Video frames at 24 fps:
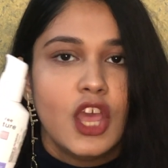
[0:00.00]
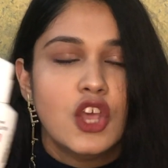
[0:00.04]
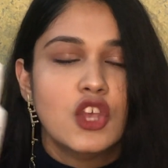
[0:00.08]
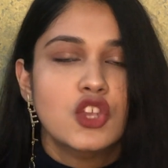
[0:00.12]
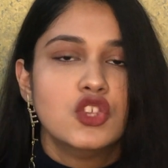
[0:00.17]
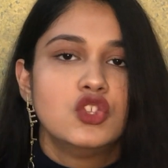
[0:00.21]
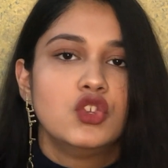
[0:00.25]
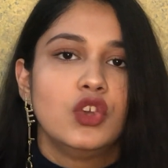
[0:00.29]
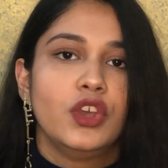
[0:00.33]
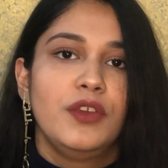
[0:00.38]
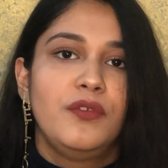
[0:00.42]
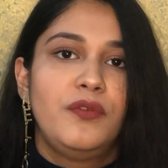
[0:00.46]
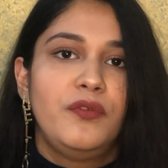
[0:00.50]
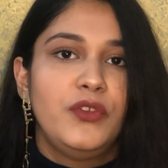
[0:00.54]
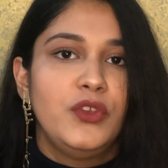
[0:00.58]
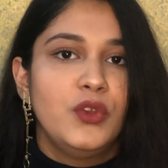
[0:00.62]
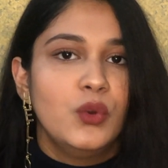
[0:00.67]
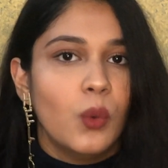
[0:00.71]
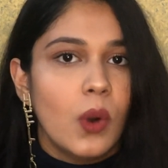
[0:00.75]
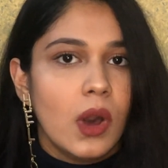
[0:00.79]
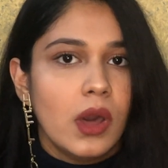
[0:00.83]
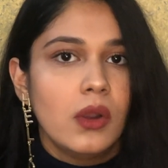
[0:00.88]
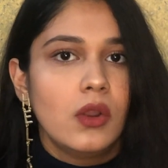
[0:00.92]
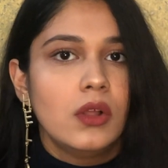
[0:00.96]
So if
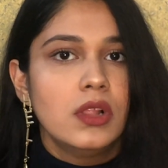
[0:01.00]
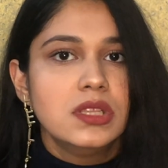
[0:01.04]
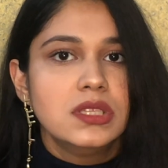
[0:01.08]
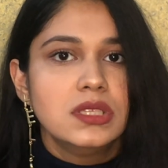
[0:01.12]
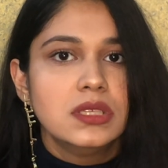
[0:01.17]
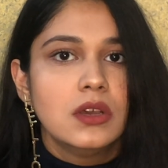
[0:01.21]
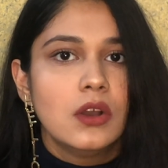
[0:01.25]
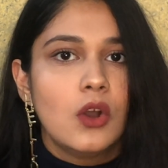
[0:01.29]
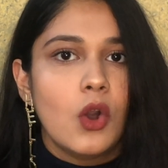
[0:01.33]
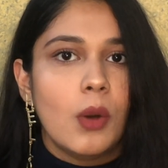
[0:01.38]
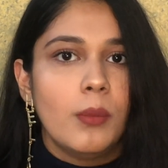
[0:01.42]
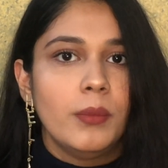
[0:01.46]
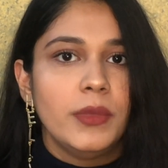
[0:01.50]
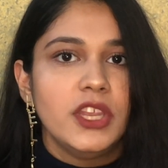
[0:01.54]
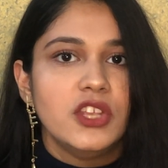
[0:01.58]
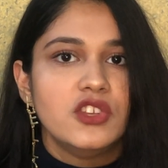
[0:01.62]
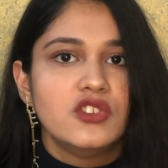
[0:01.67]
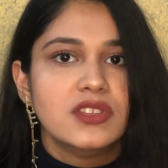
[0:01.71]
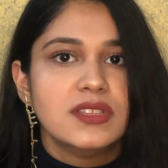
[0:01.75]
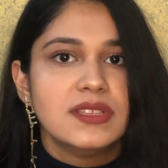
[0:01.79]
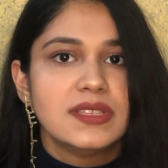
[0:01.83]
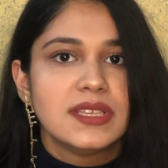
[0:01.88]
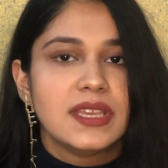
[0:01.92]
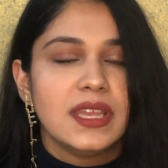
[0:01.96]
you are also a
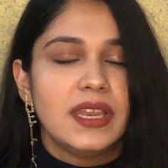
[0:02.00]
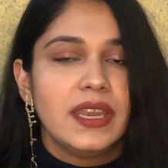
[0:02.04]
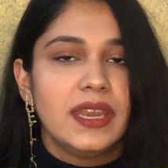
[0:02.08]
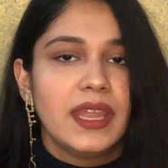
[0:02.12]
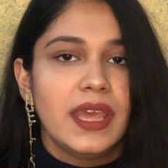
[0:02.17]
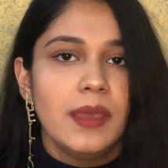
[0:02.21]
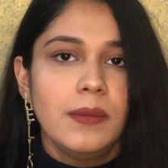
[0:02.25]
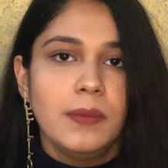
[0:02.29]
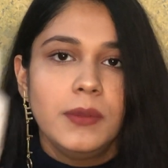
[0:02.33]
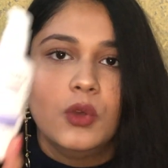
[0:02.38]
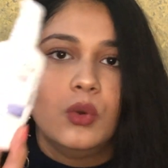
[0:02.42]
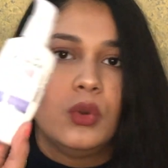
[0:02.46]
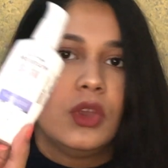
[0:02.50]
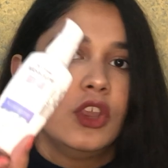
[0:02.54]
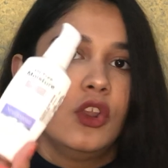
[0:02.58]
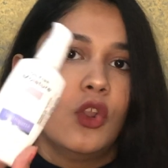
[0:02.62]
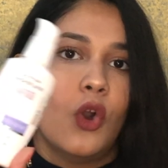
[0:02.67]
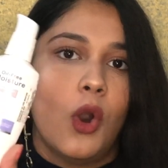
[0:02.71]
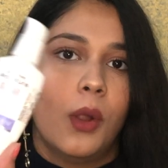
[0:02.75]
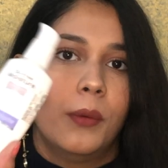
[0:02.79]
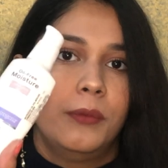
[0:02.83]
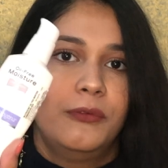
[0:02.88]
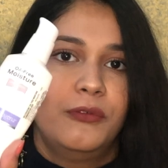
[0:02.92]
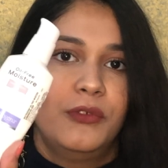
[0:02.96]
combination skin type, you can
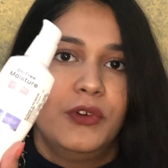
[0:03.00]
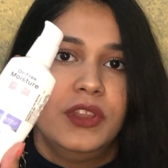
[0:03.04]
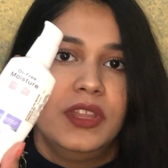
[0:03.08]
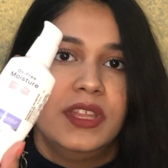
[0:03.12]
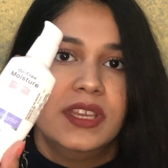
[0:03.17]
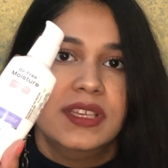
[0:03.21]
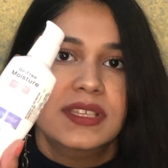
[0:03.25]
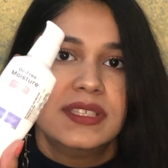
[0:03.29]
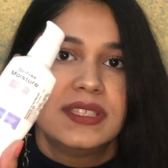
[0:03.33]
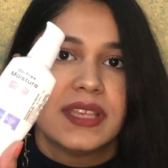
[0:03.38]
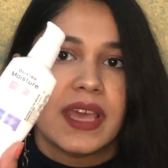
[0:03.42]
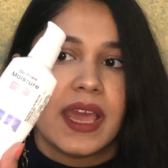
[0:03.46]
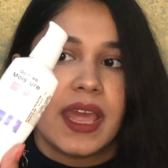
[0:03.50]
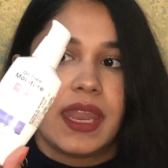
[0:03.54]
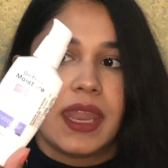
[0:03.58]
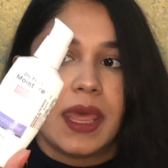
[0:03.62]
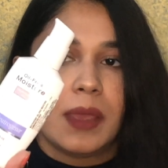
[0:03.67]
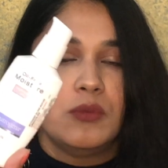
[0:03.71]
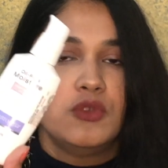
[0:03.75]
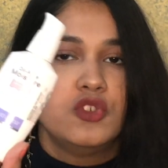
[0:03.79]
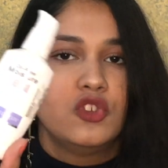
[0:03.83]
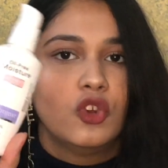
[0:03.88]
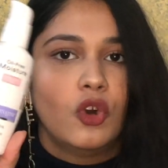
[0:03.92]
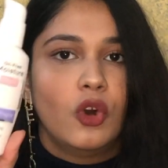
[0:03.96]
opt for this, and
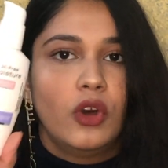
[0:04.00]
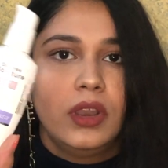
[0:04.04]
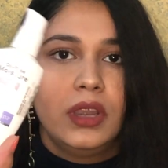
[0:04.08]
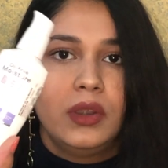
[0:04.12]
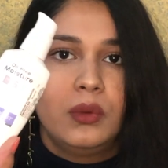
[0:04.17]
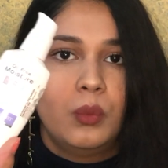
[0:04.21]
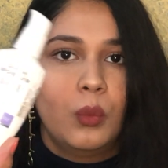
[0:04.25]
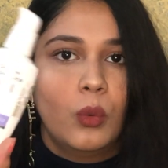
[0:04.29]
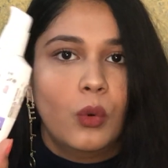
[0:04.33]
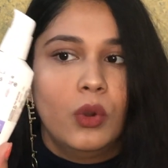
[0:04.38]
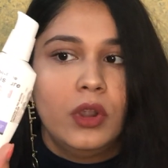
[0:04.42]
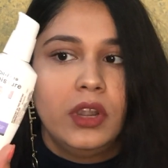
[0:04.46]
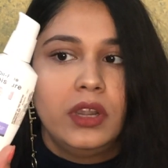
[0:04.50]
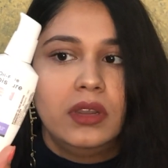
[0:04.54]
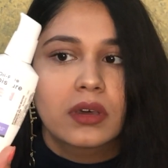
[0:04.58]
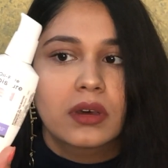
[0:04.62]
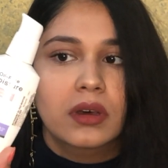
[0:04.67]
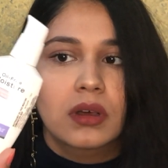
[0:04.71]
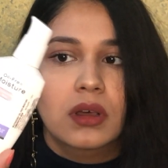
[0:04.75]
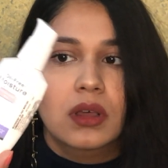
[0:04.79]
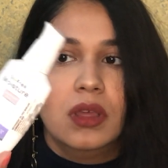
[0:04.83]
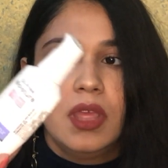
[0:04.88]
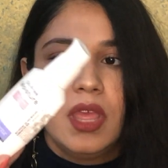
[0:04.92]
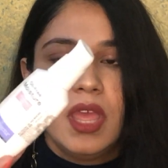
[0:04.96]
I'm sure it won't
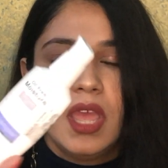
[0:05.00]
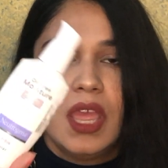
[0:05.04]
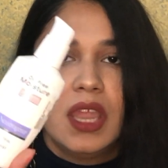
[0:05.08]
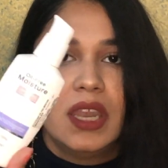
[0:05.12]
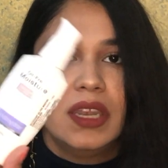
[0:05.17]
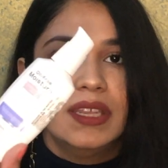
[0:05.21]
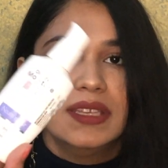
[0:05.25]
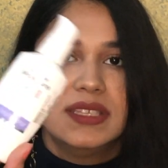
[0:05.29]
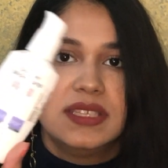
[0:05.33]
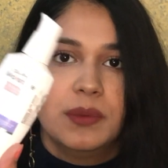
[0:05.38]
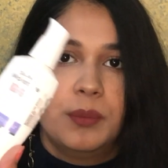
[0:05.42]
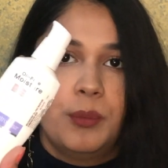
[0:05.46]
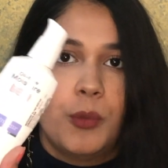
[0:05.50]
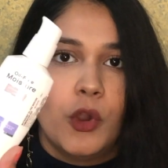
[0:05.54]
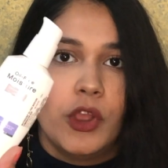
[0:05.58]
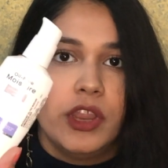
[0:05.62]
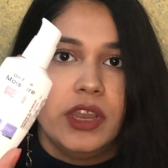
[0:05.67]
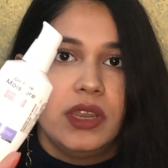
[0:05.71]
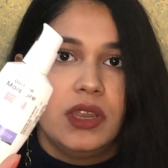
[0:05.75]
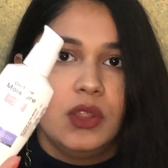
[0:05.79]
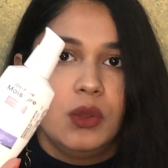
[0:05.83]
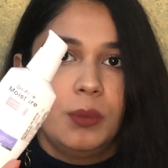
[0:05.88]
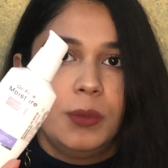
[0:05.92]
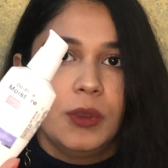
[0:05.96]

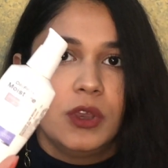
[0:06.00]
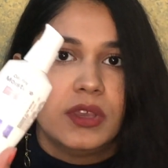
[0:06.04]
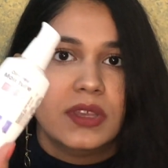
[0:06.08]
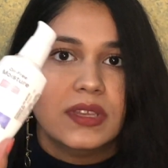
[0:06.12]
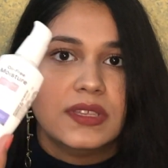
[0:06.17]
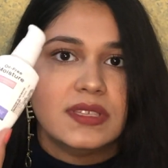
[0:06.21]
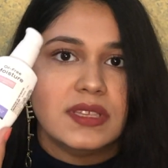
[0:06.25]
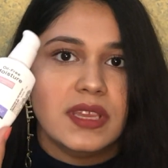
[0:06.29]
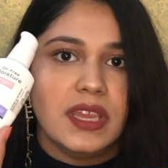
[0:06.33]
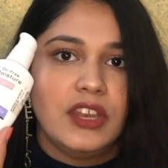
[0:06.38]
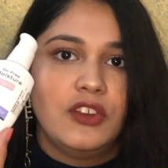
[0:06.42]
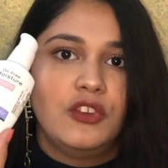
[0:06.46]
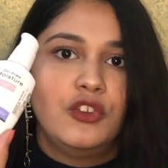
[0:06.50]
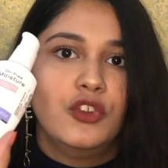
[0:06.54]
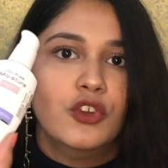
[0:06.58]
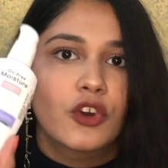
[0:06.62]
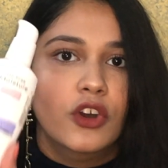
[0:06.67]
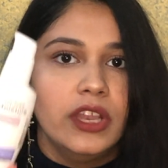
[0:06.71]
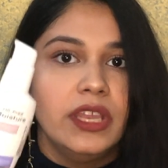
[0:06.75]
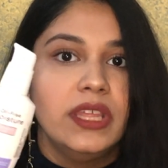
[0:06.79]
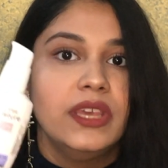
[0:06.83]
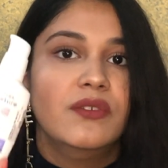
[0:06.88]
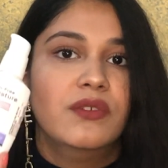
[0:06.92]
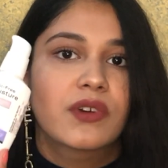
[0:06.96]
disappoint you because it
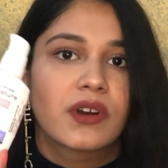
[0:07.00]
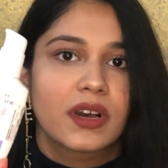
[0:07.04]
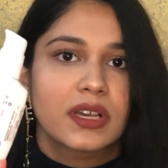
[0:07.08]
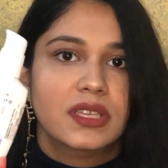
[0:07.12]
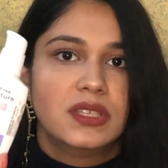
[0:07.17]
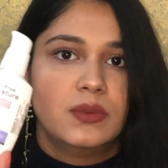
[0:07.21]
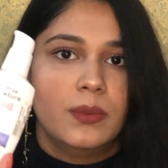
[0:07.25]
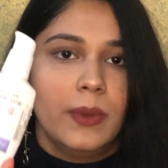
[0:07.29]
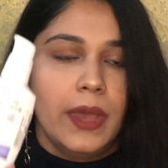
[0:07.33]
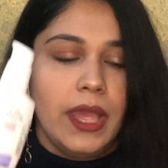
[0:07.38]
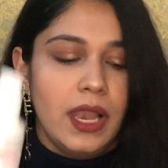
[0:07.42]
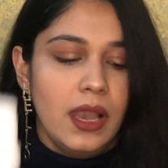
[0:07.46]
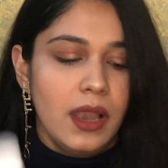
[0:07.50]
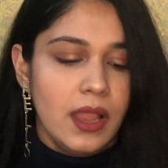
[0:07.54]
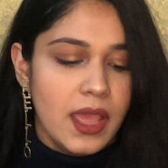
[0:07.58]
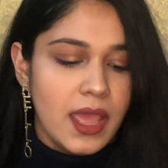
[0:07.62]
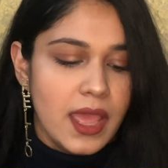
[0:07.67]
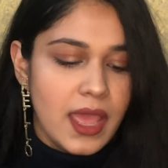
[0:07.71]
really works well.